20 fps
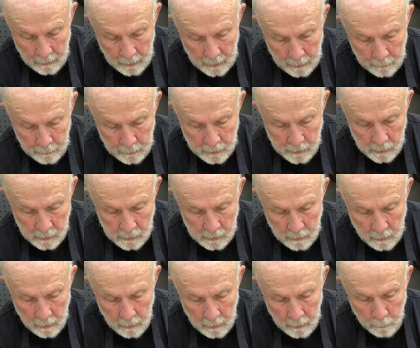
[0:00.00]
I'm just
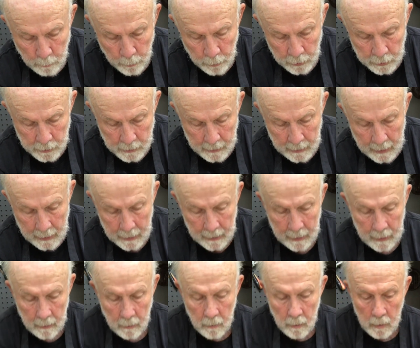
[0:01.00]
going to push that
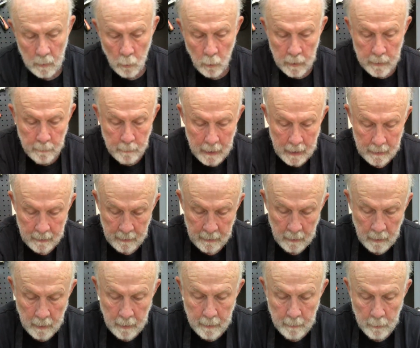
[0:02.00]
in a little with my
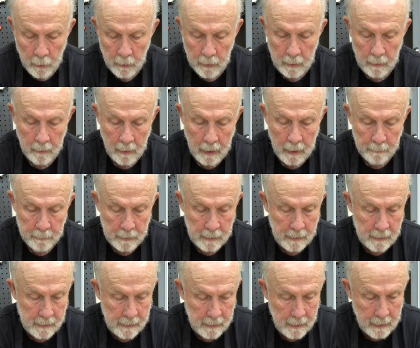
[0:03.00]
thumb on the
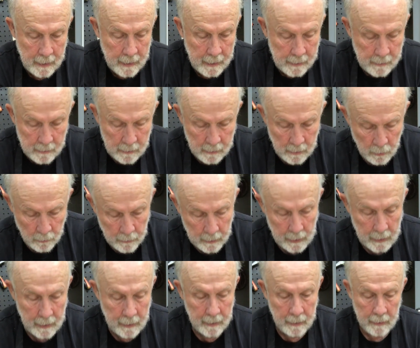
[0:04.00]
opposite side so
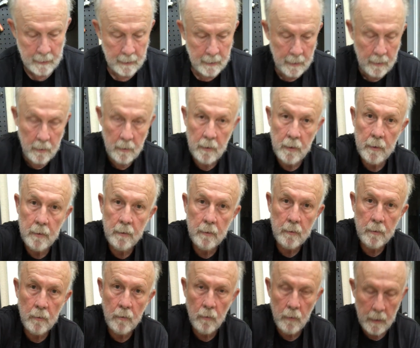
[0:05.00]
that I can get a good
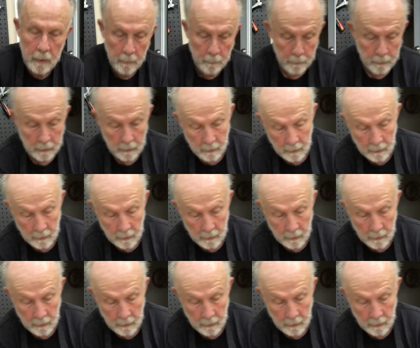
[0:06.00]
grip